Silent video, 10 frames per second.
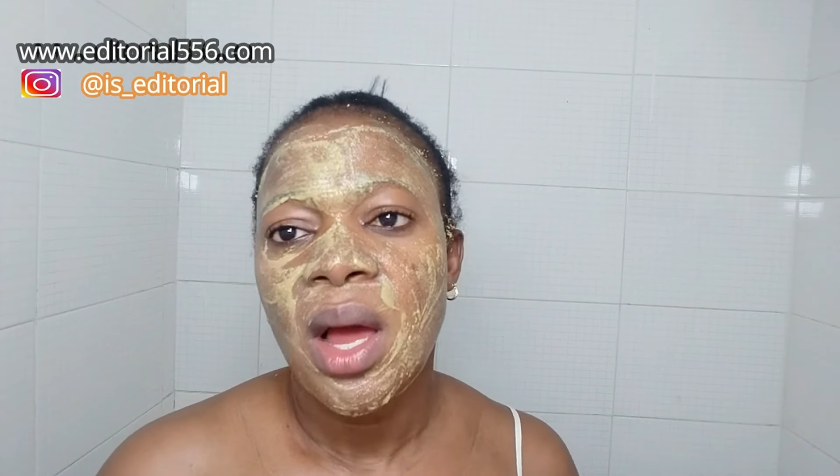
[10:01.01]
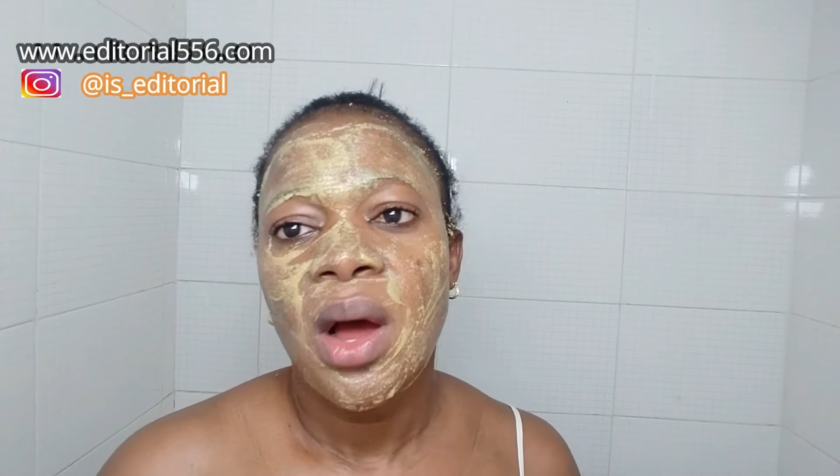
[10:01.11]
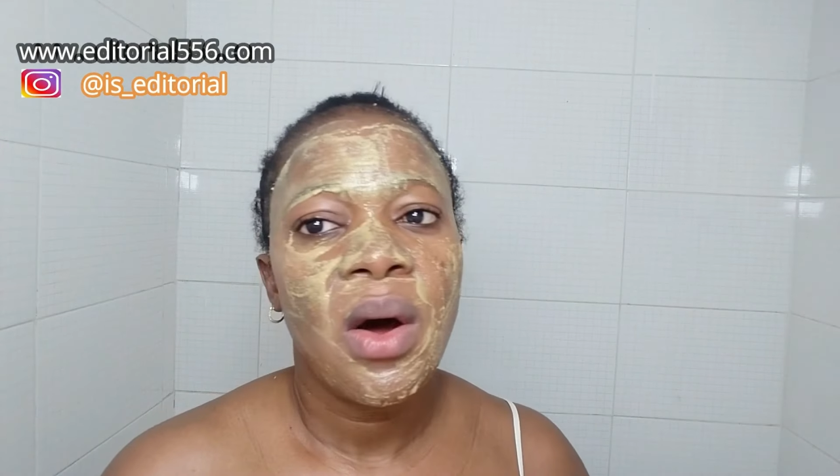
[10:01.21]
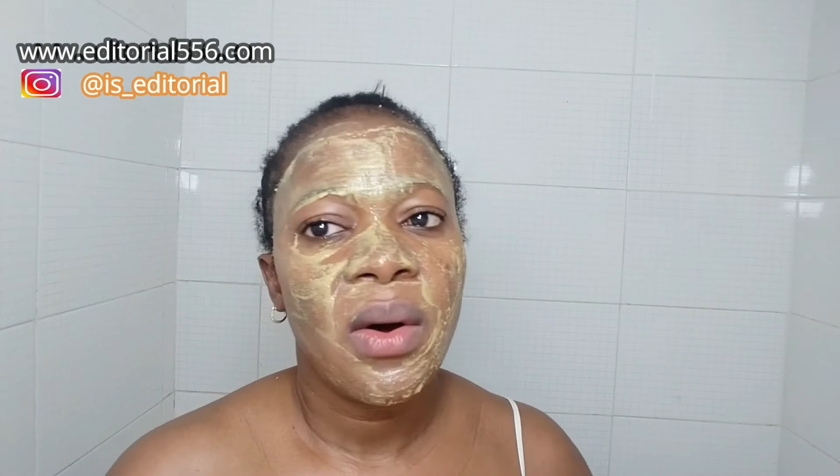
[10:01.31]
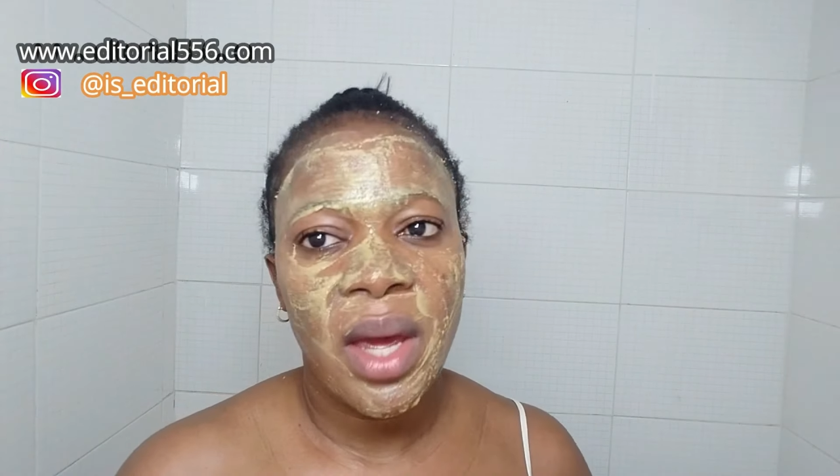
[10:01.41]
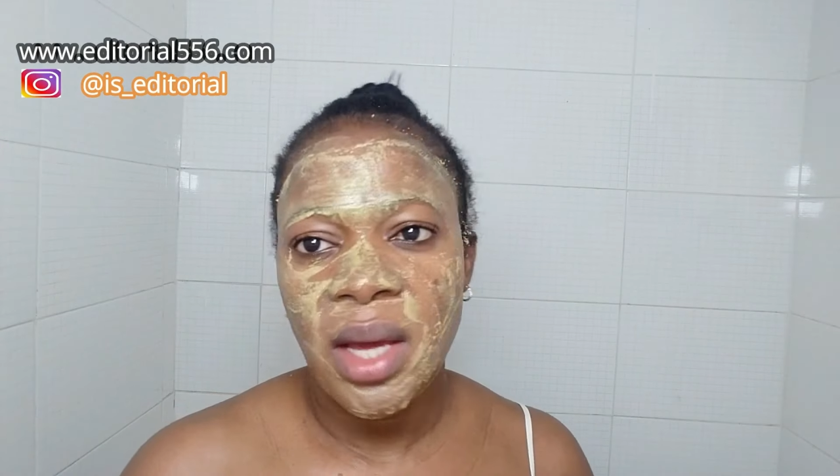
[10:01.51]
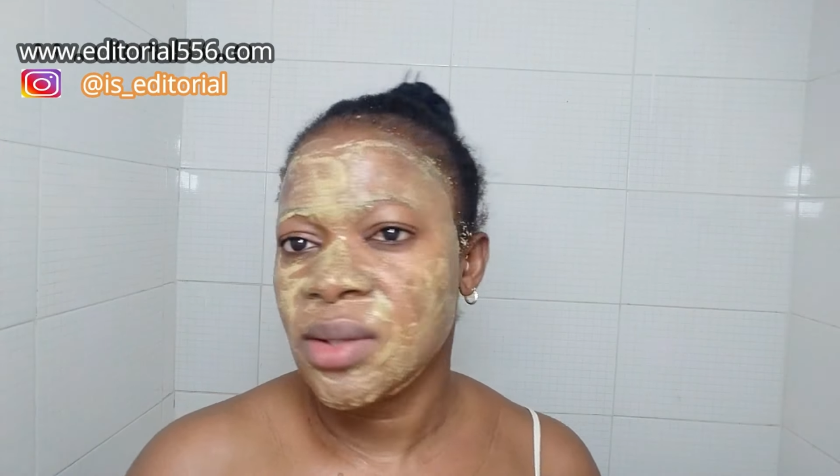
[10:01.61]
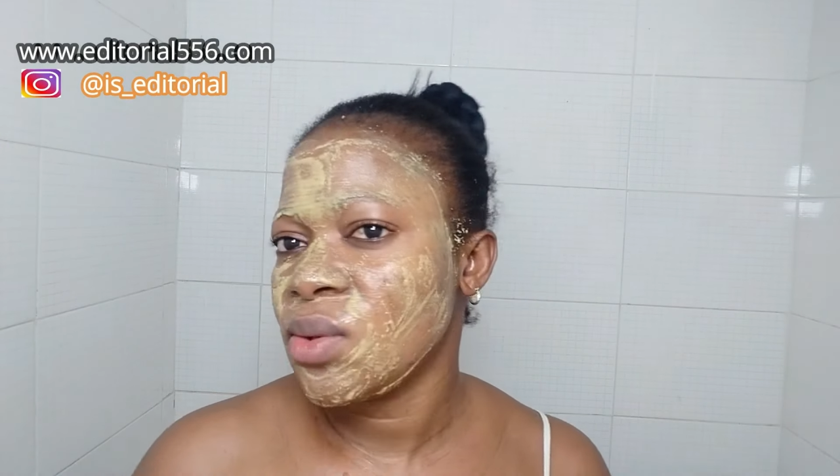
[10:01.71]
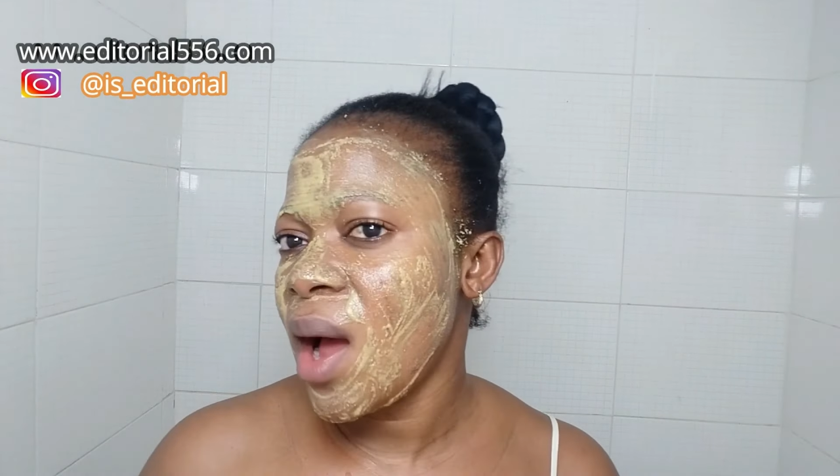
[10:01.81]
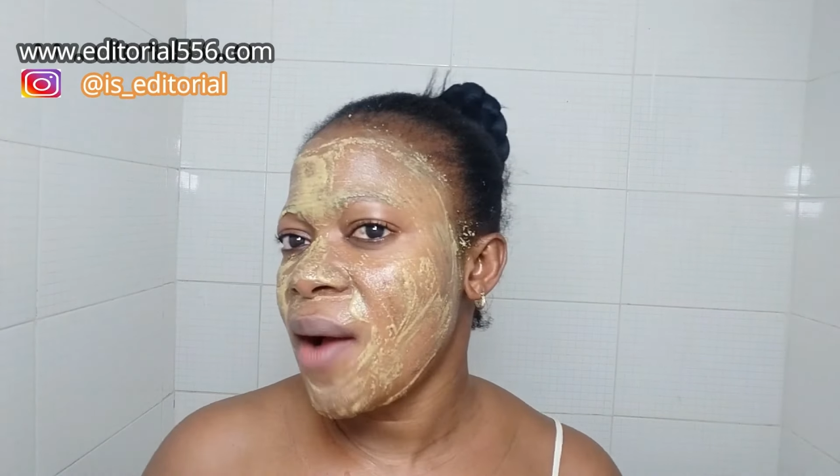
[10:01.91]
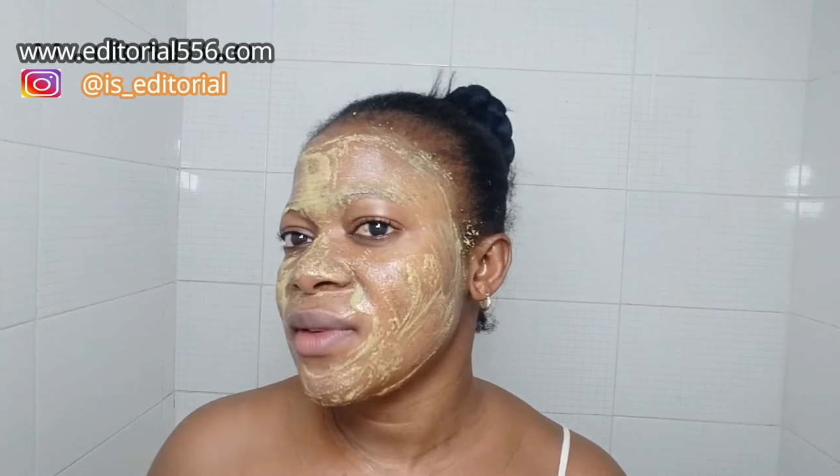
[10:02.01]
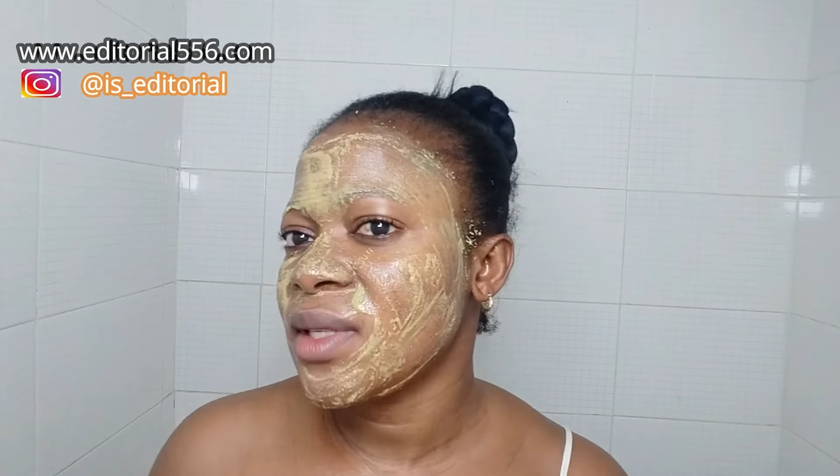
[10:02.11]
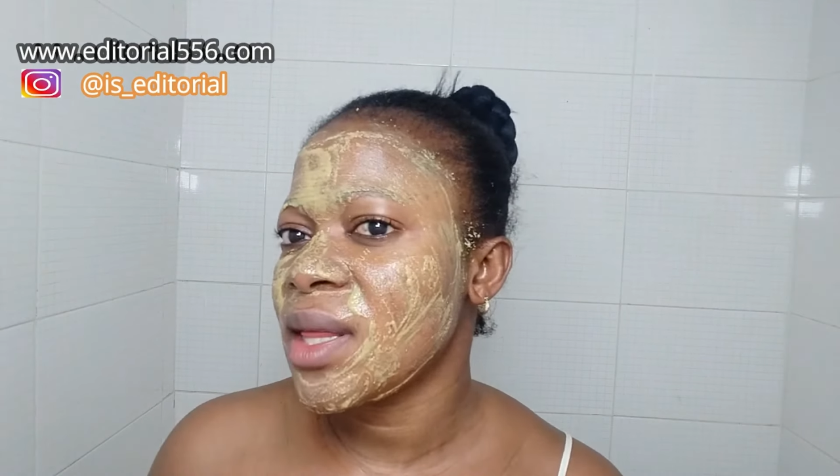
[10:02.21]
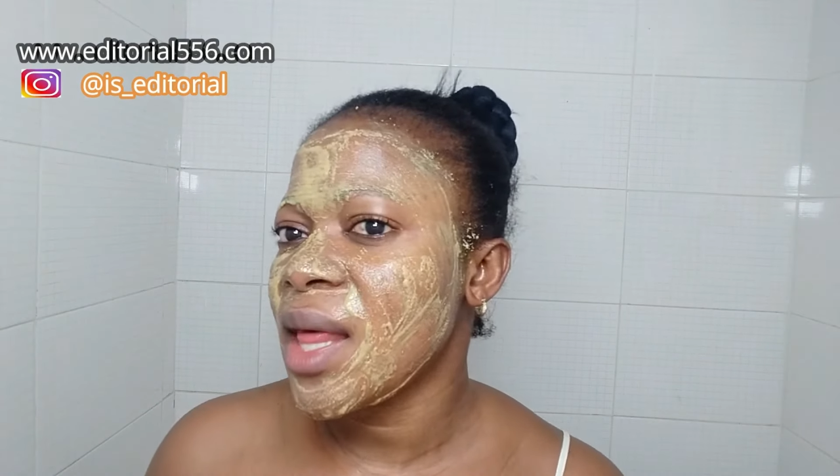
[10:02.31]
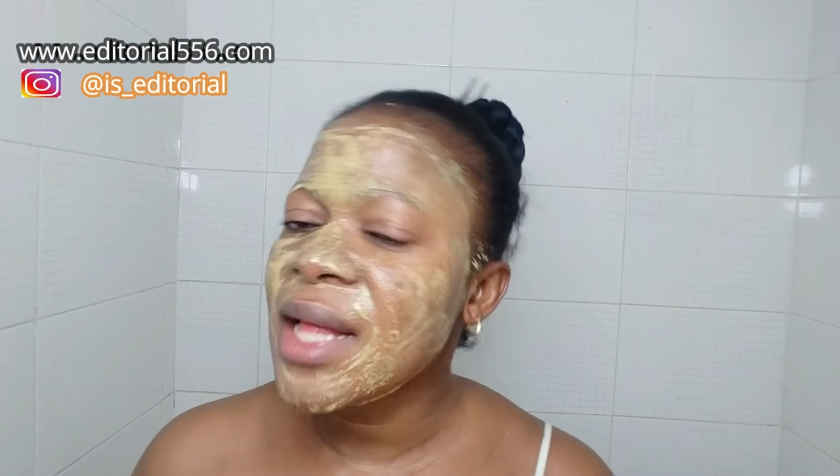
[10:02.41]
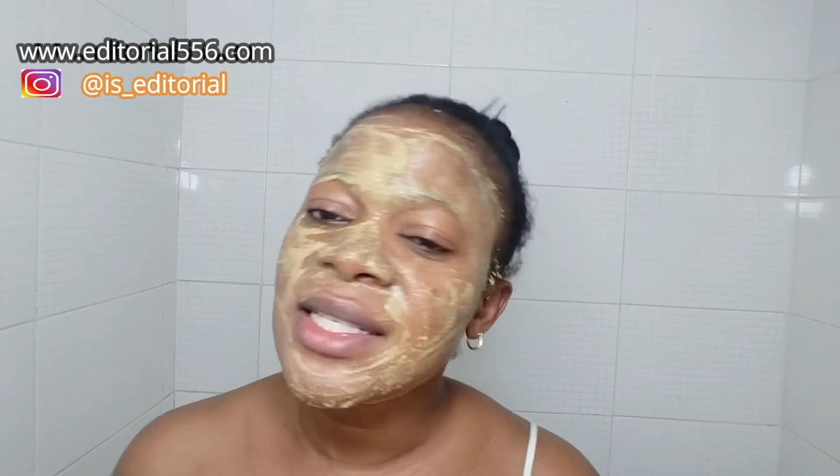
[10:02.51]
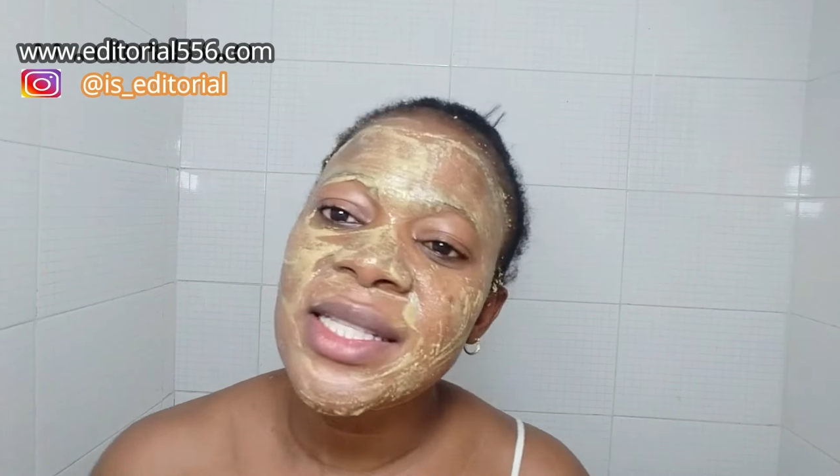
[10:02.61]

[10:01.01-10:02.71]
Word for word: okay so after that